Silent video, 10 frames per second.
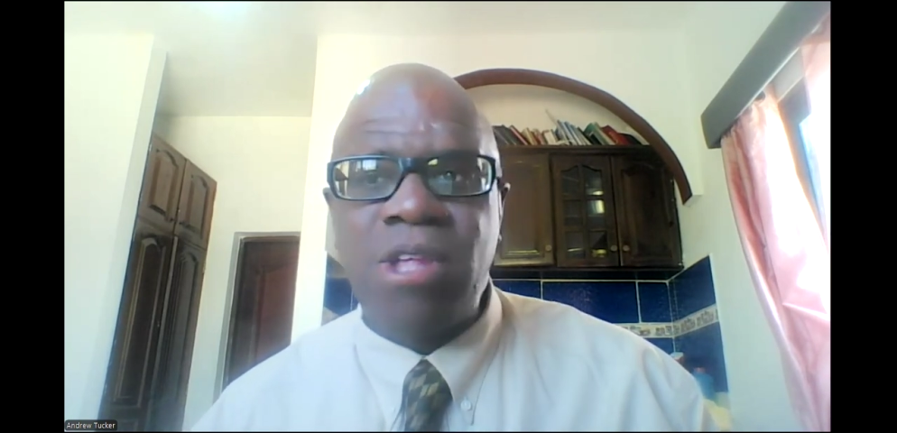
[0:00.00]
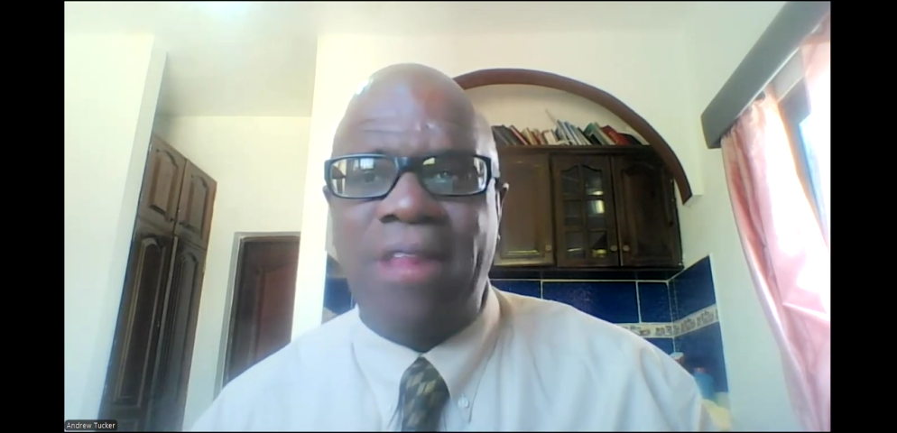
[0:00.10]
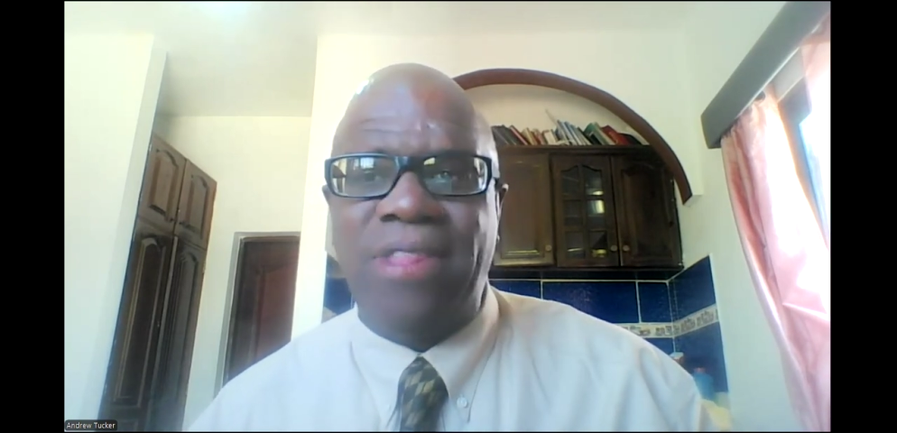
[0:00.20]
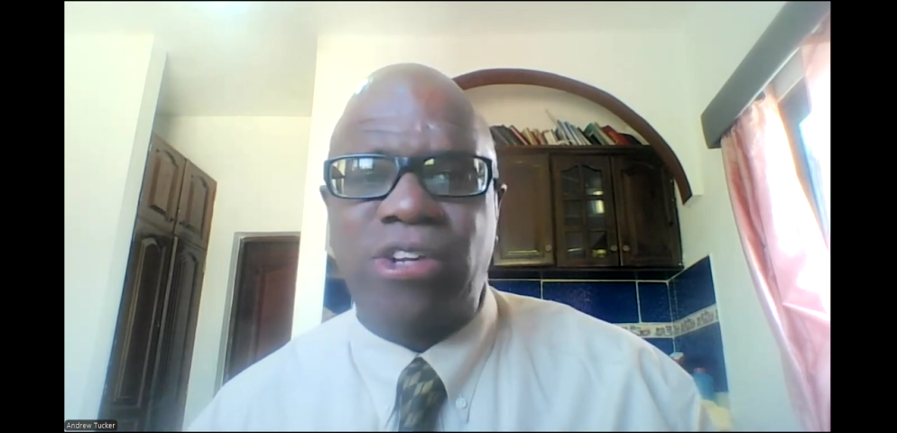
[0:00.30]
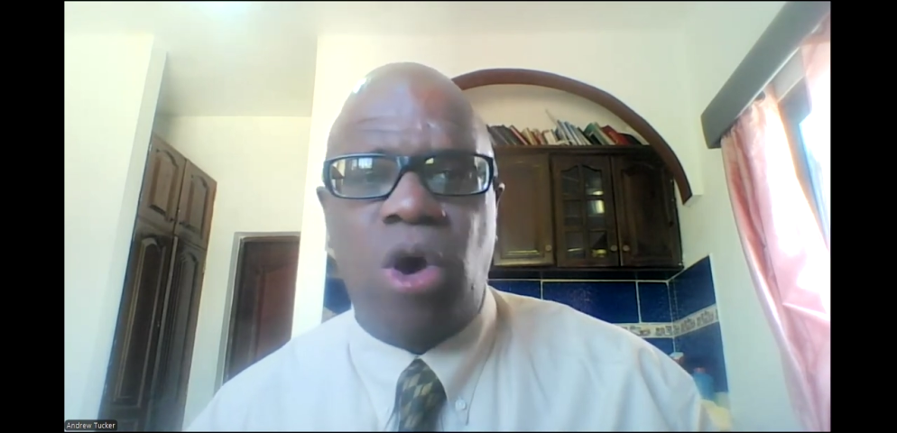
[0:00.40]

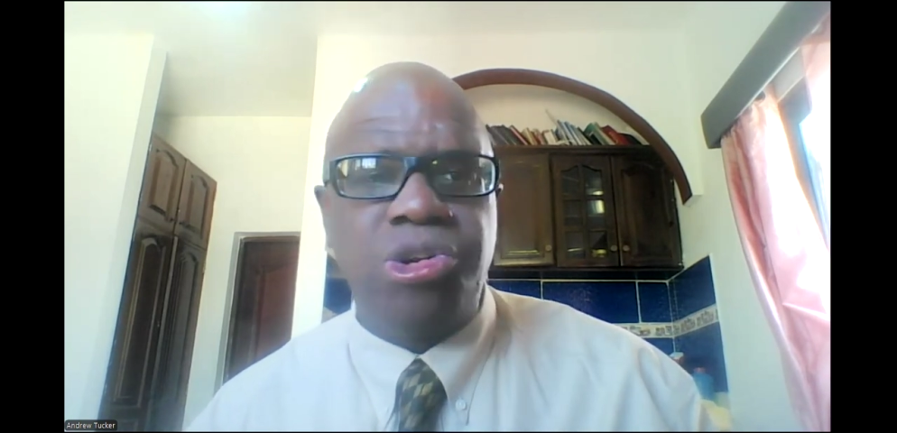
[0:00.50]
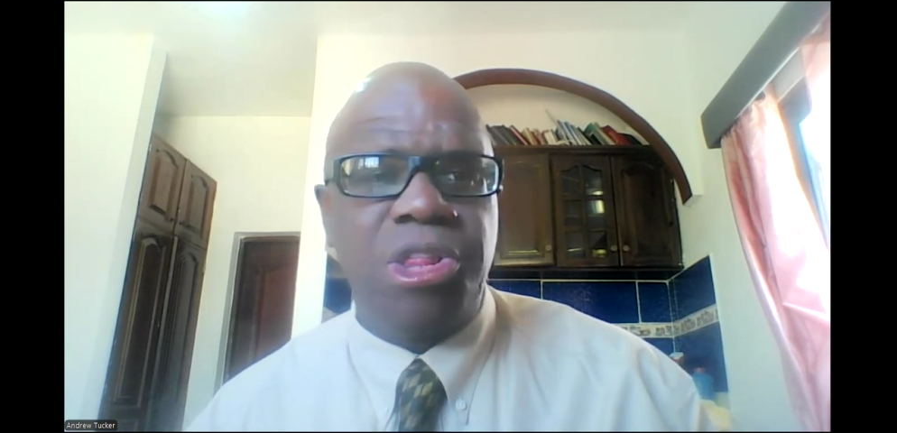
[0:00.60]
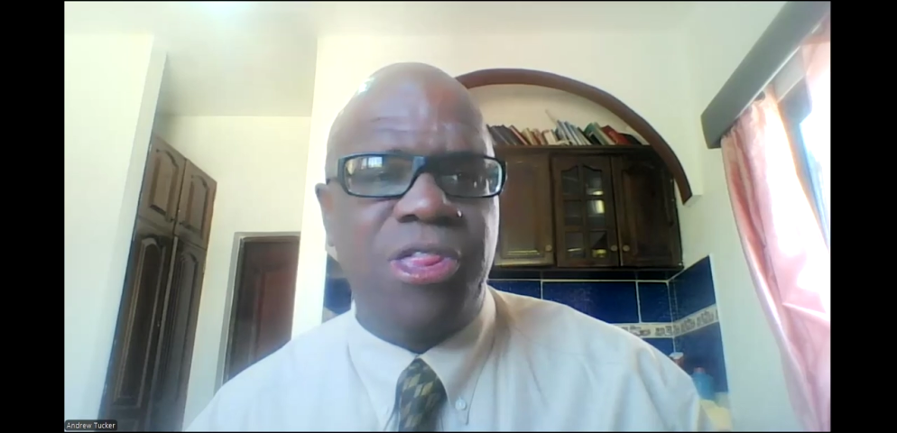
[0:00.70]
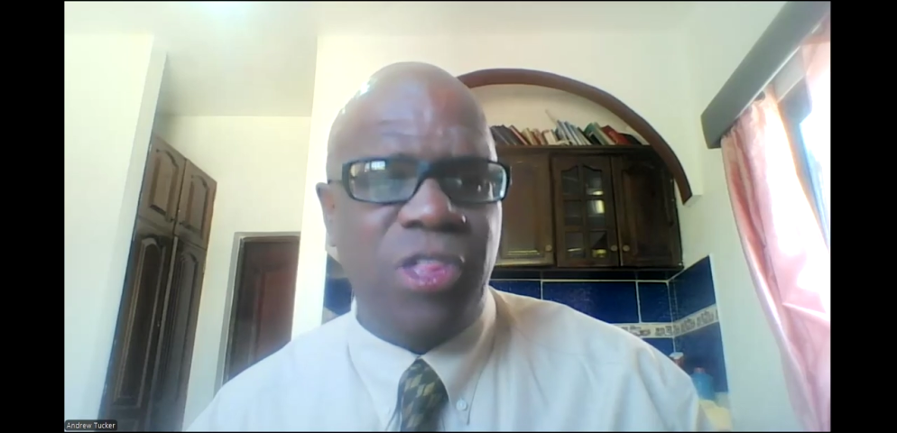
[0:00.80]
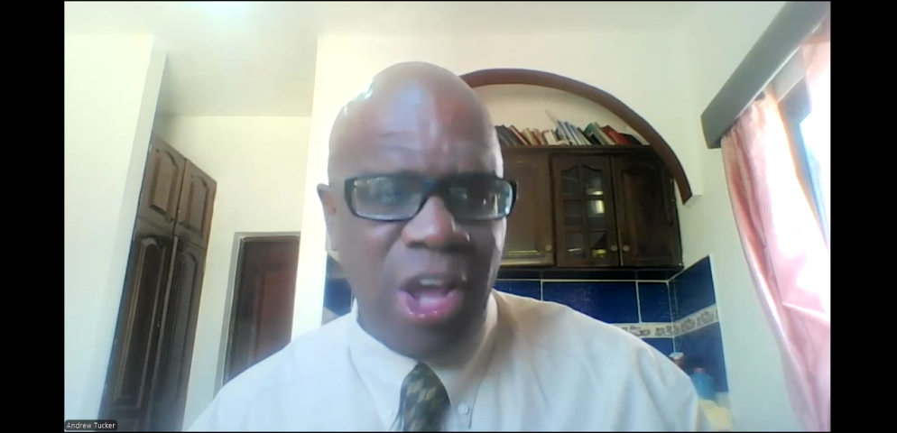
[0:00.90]
and that
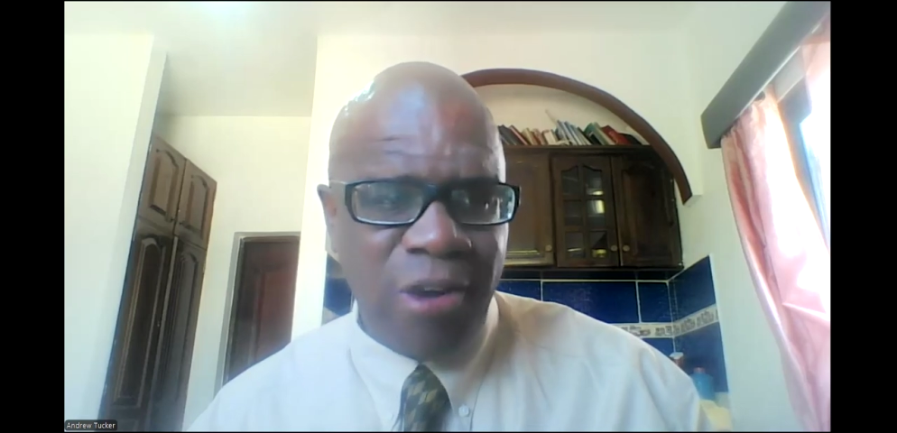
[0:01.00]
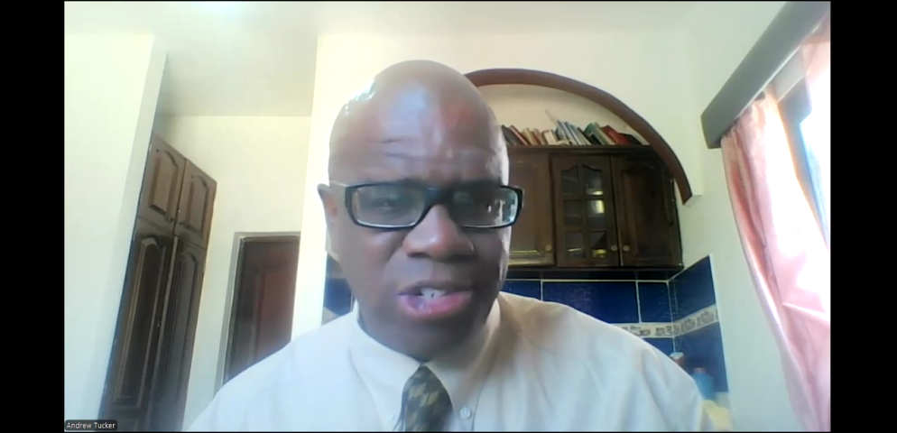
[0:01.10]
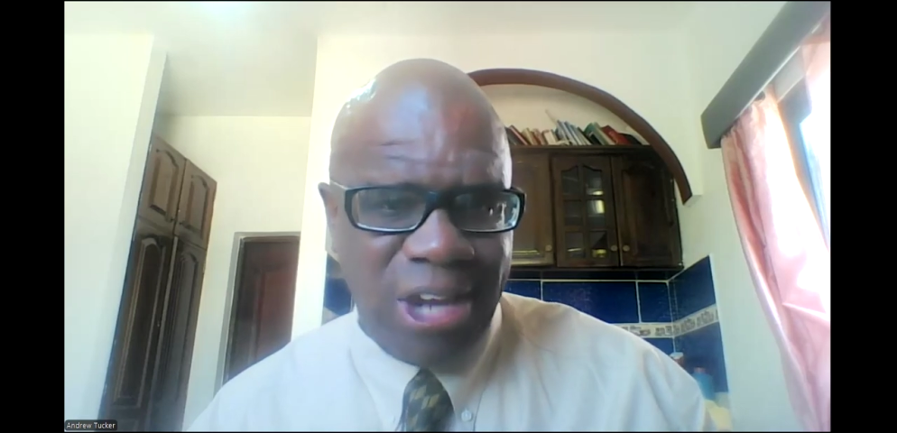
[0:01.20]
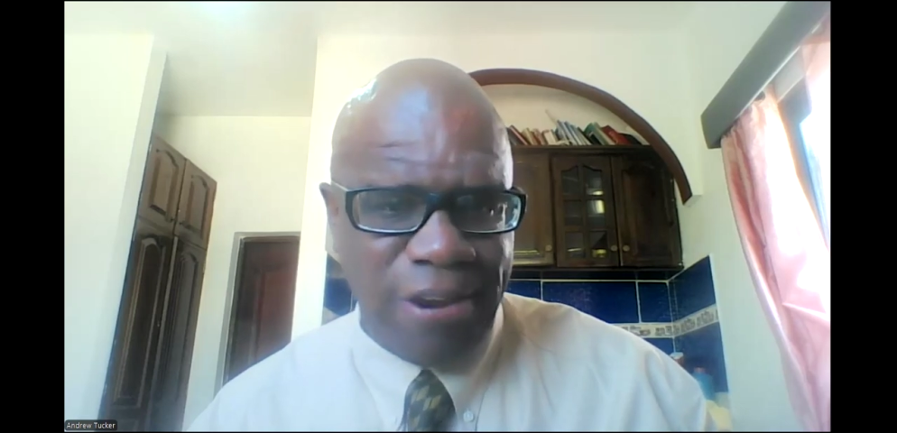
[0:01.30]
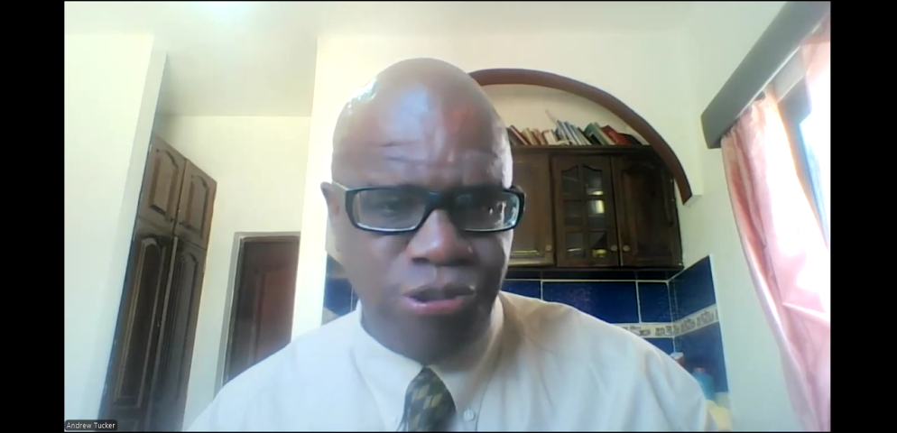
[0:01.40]
under their
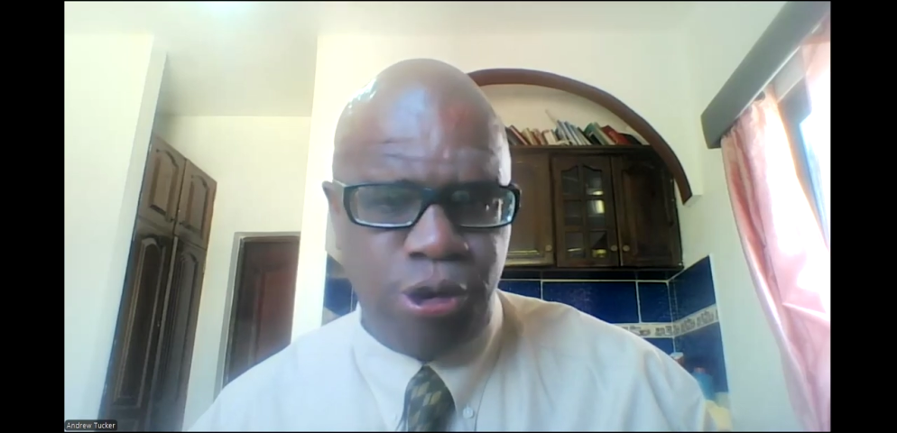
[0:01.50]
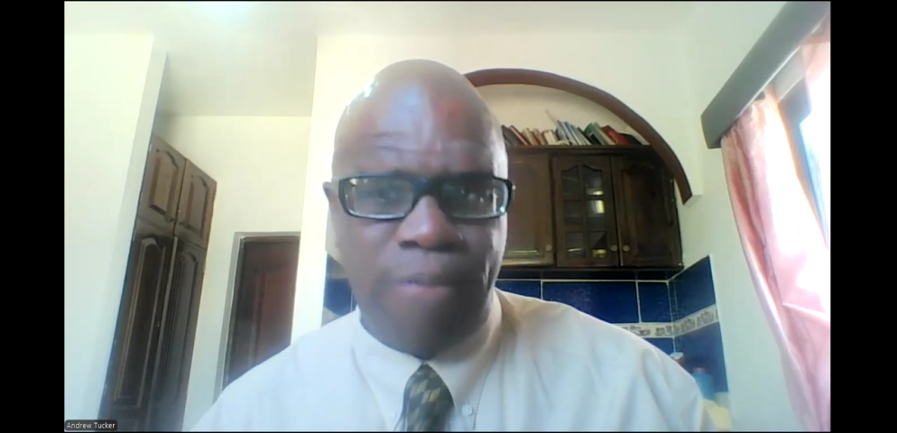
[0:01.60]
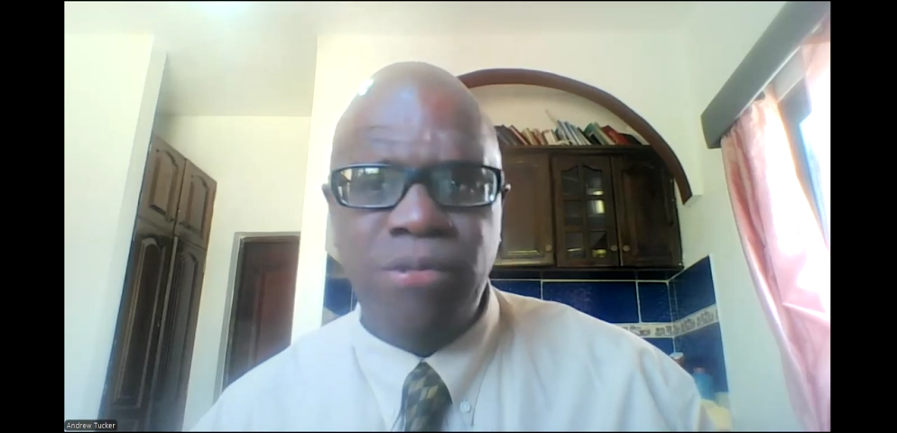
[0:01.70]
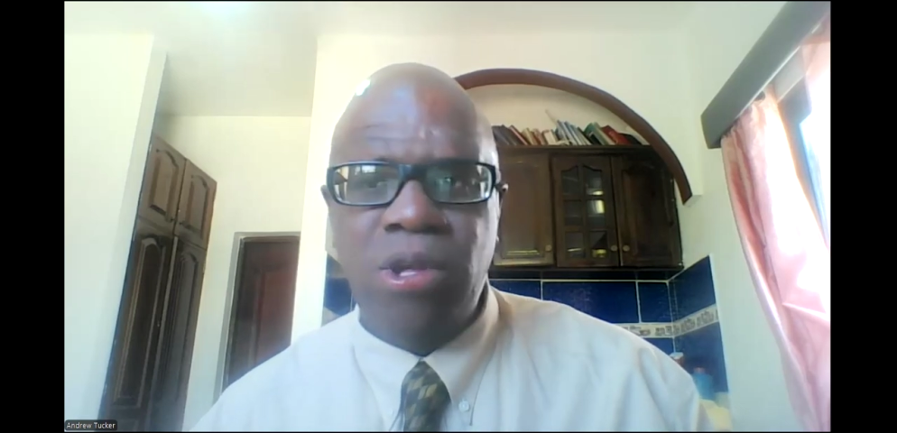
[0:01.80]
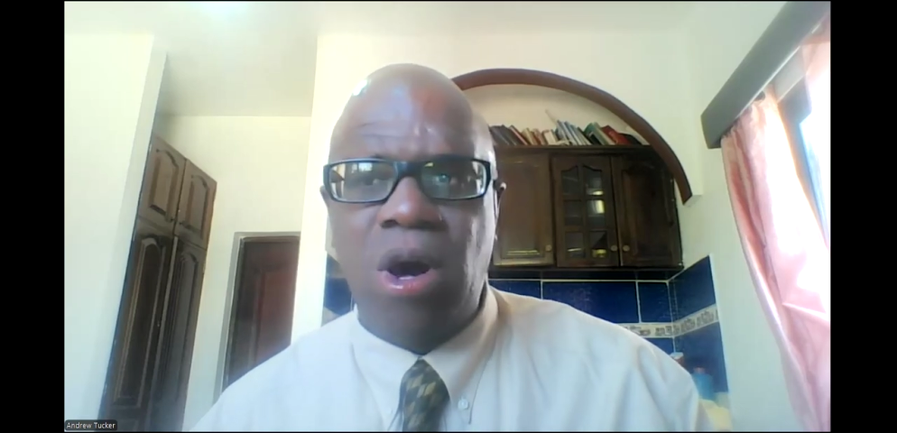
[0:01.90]
tenure,